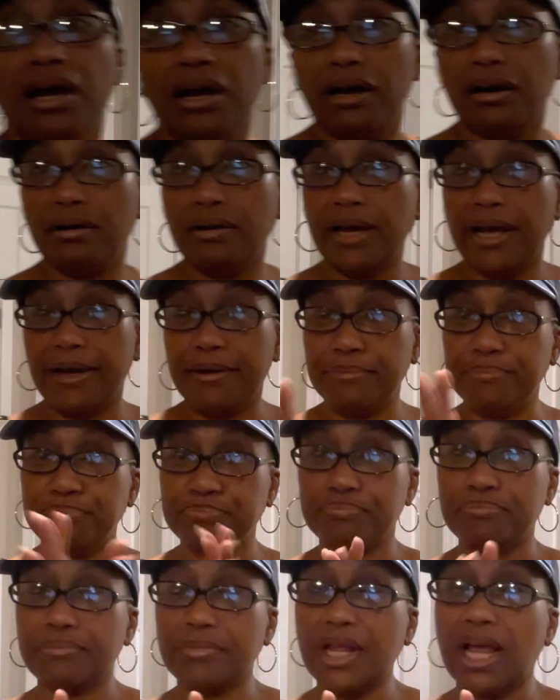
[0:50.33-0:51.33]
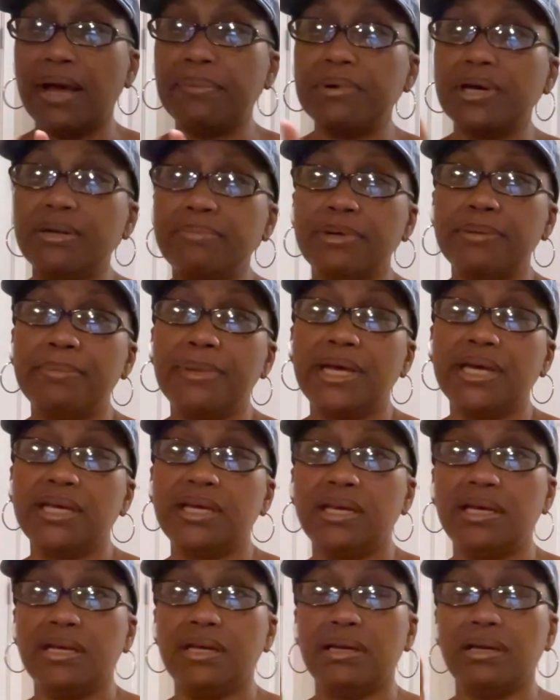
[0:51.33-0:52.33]
Okay. I'm going to be
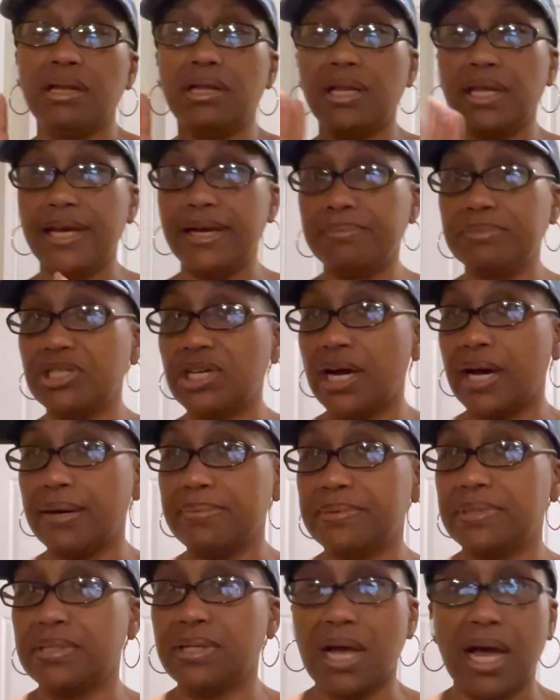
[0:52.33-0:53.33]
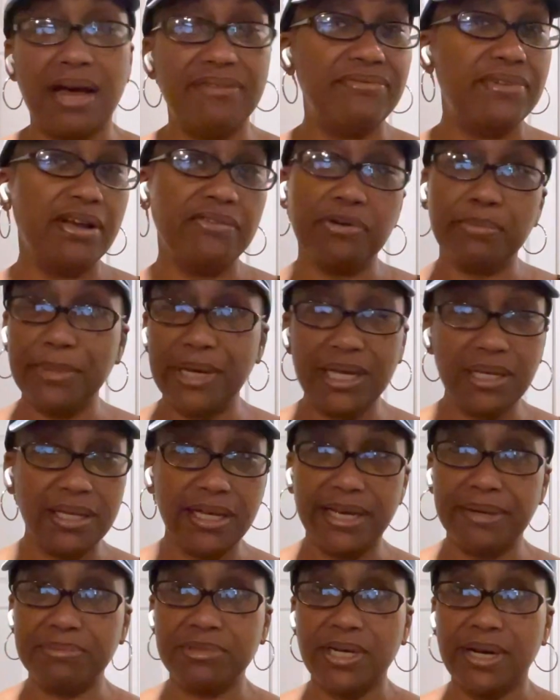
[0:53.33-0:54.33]
making lamb chops. I've never made
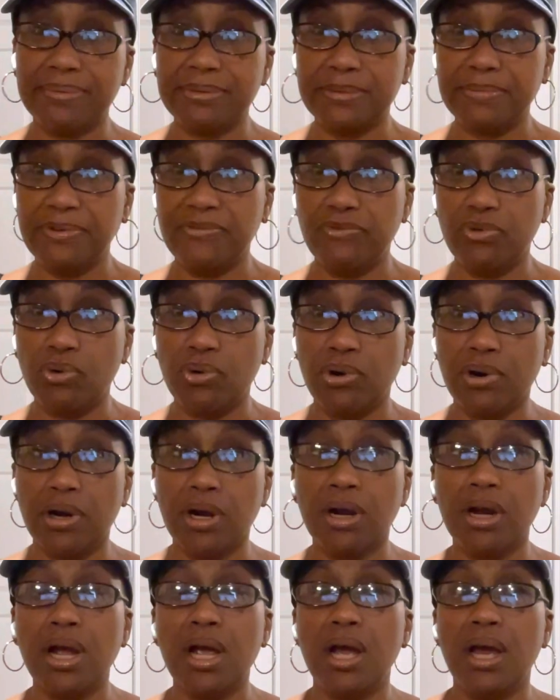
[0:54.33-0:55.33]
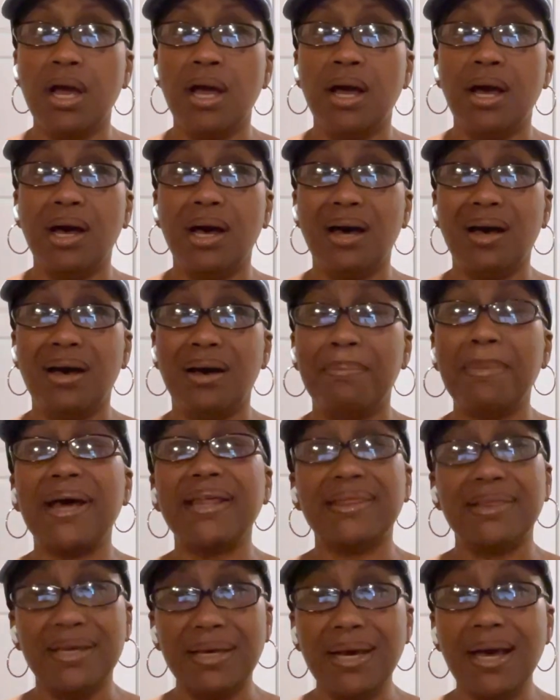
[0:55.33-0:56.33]
lamb chops before. I
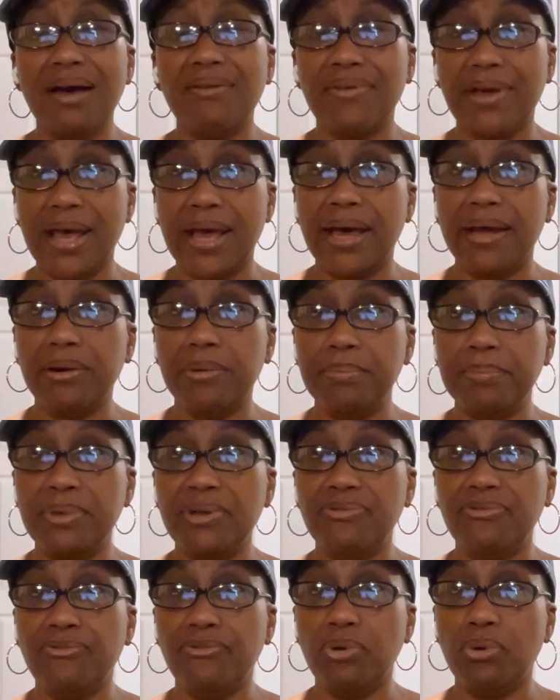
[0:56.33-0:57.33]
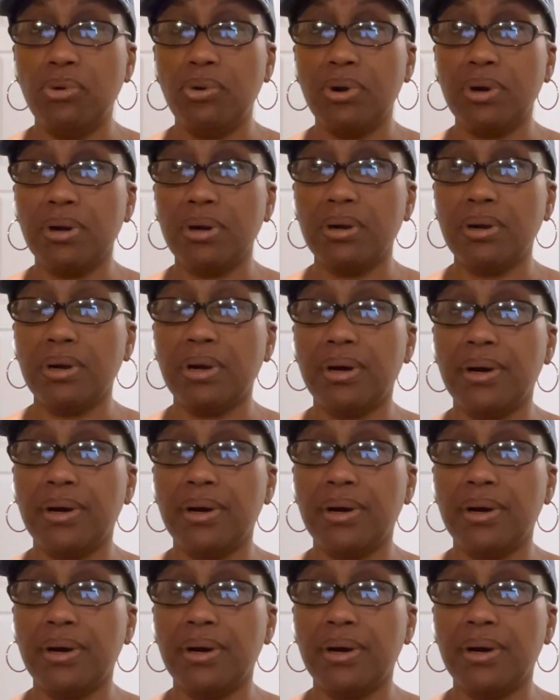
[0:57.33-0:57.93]
think I've had them before,